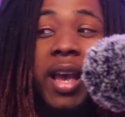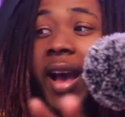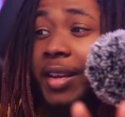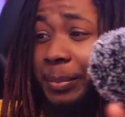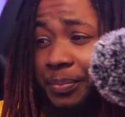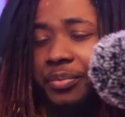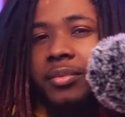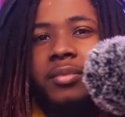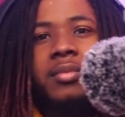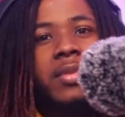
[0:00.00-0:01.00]
And
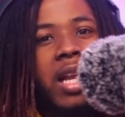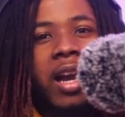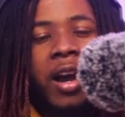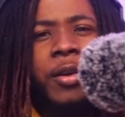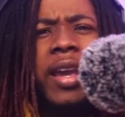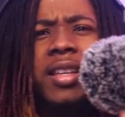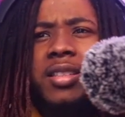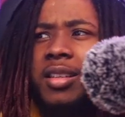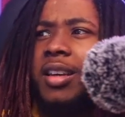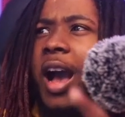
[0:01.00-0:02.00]
I'll get
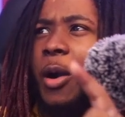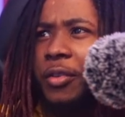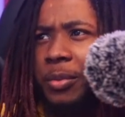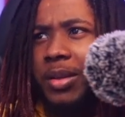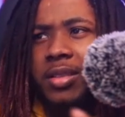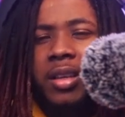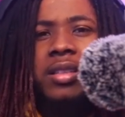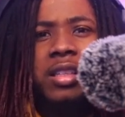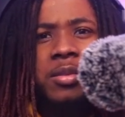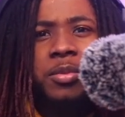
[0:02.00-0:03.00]
into how I feel about certain
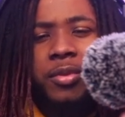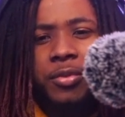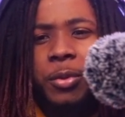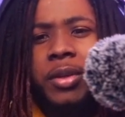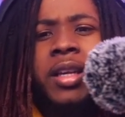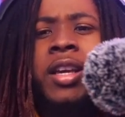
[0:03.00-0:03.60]
teams moving forward,